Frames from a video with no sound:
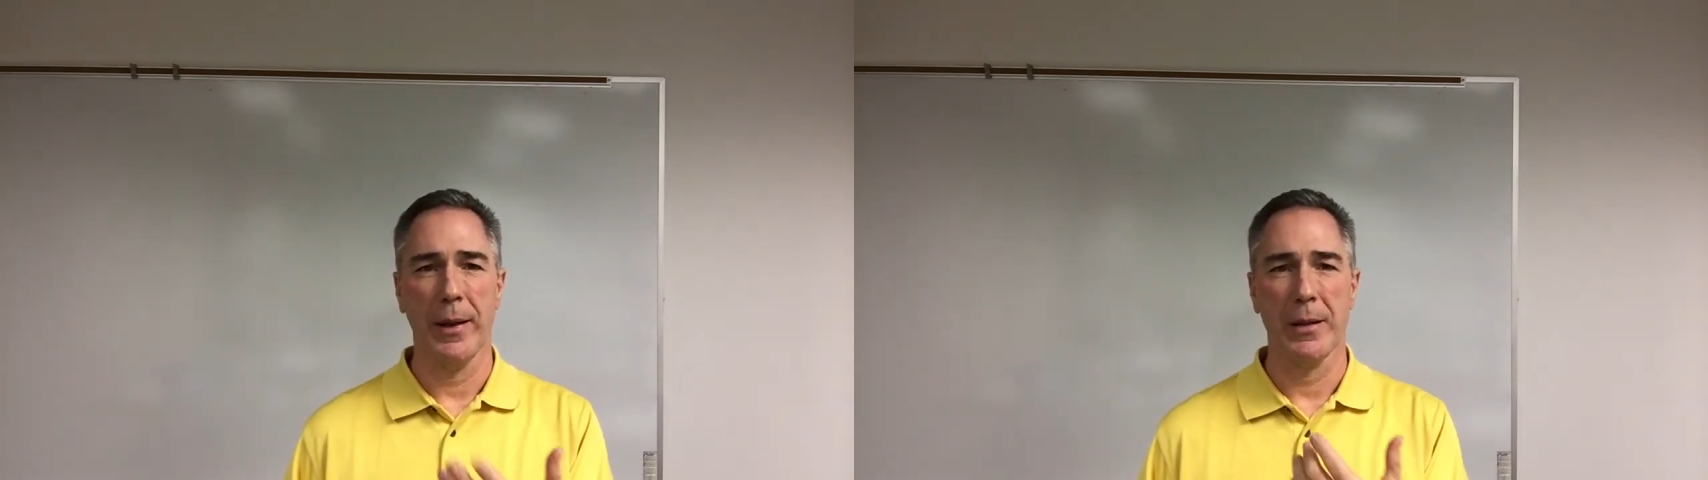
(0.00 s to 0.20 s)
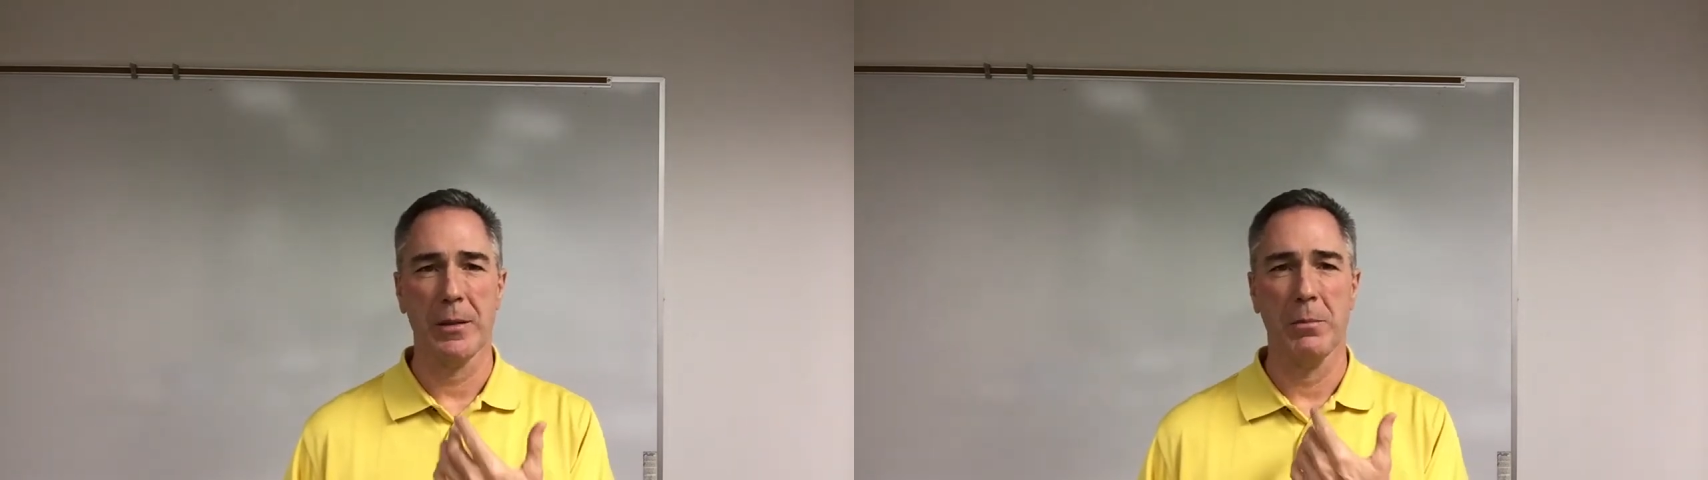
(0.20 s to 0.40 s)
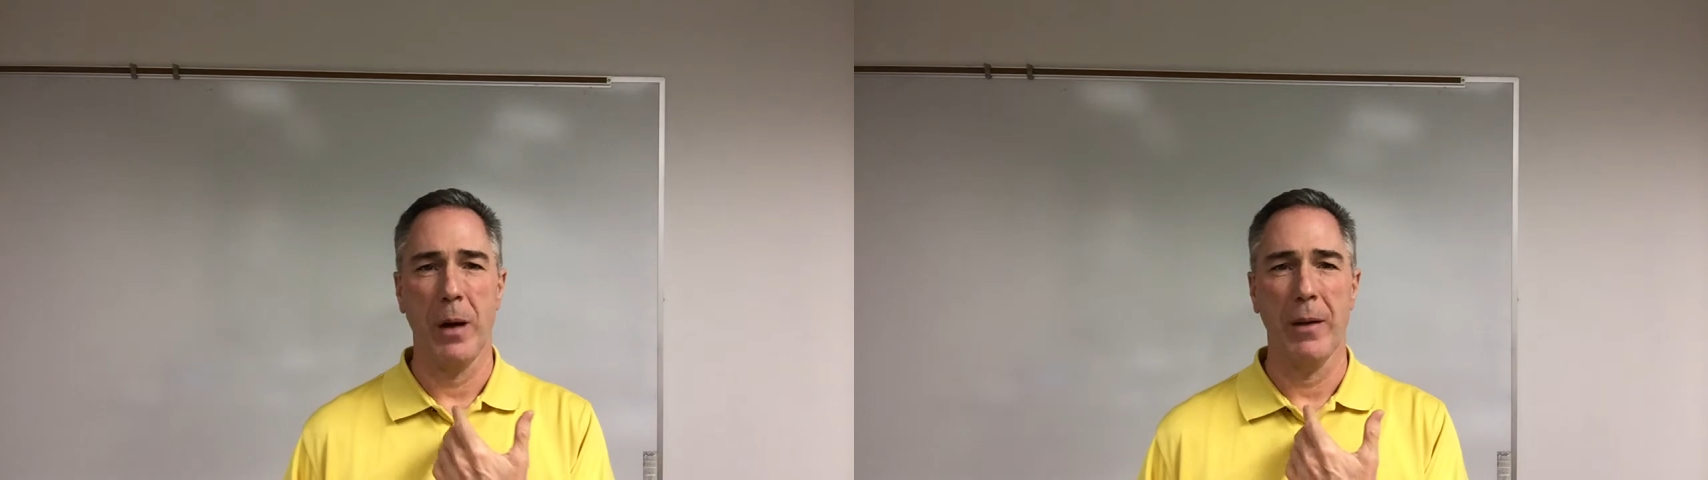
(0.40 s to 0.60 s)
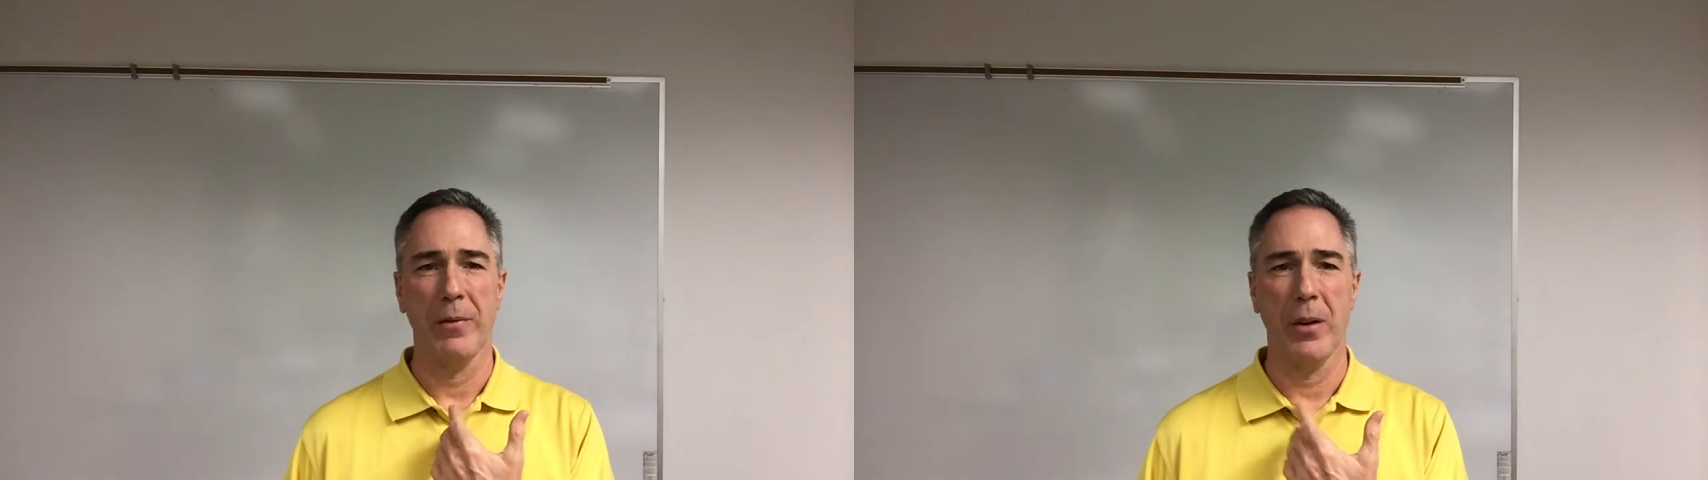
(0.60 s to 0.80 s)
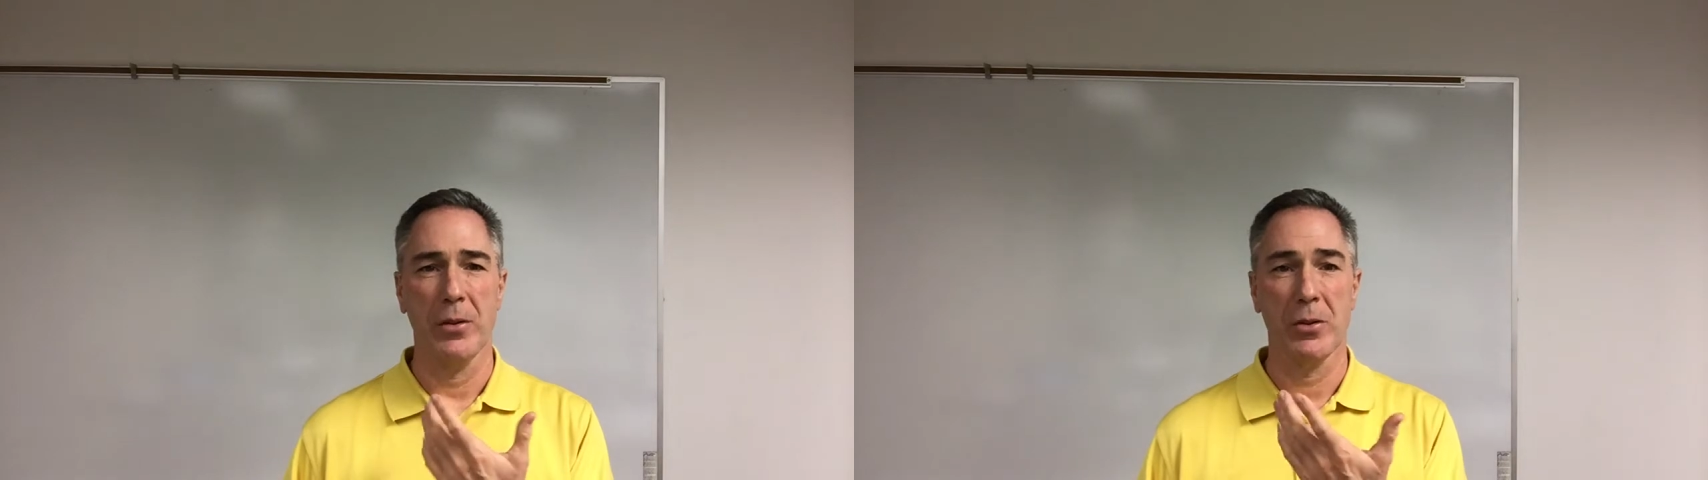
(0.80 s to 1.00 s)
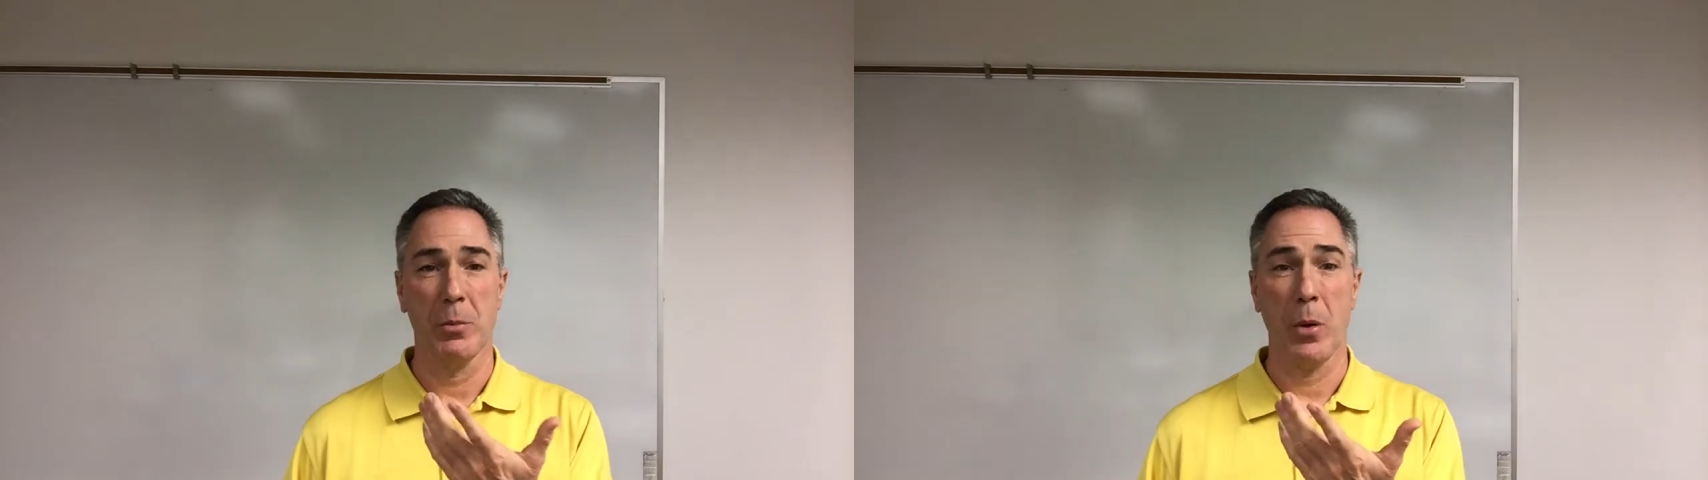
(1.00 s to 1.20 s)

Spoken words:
That's my fault. There's a